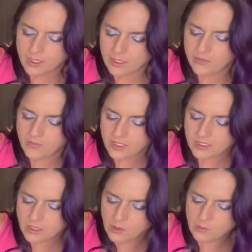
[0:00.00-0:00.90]
in
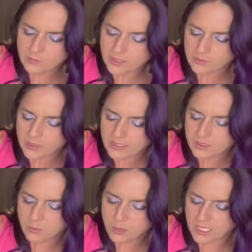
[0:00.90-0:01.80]
this oatmeal
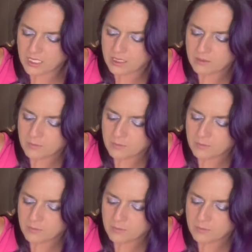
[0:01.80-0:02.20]
recipe.